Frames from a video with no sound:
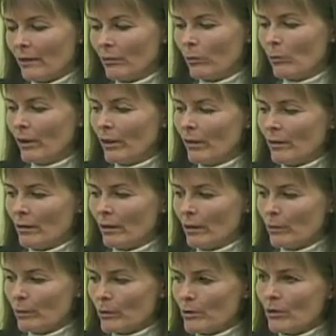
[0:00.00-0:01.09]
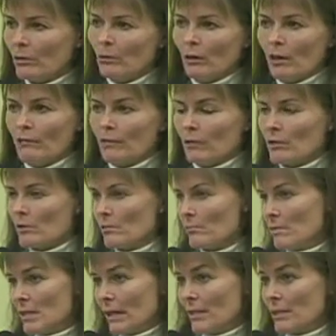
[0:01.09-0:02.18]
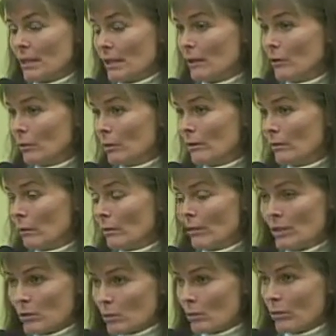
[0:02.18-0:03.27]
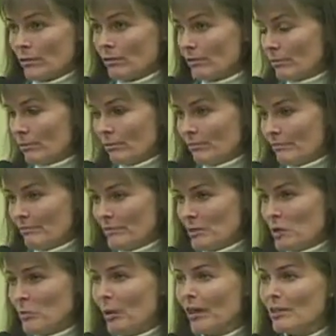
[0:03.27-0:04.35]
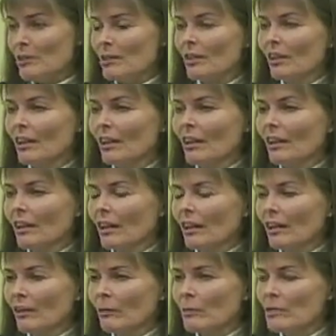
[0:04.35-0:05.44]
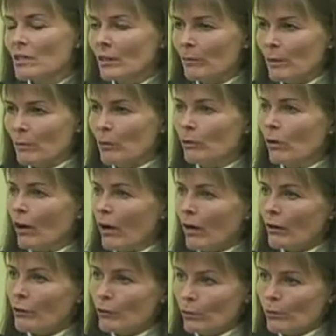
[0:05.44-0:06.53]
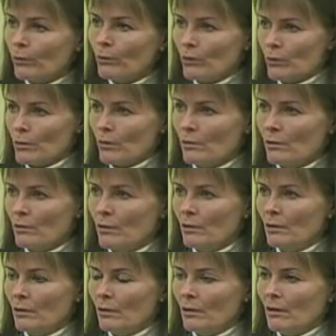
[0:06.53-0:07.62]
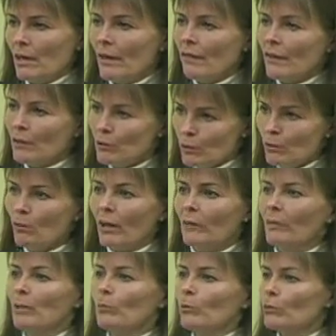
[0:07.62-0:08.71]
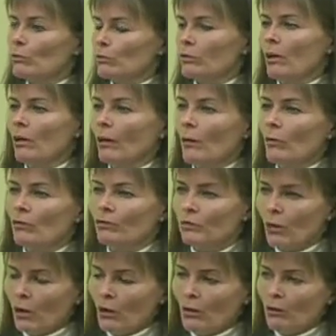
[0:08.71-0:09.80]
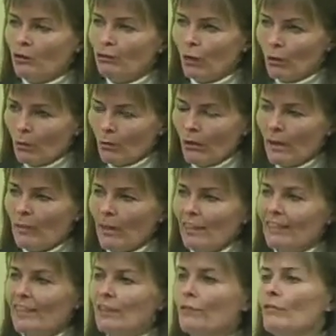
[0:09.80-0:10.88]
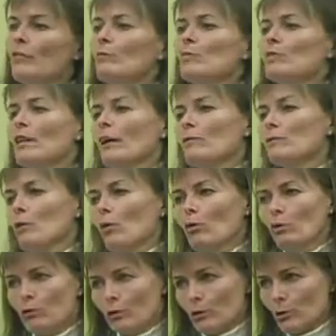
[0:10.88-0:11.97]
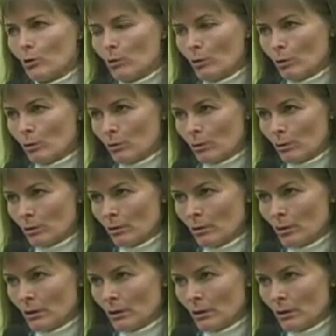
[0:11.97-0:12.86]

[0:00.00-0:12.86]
where a person who offers satsang or this sort of space, some people are gurus and they do want people to follow them and give themselves over to the guru.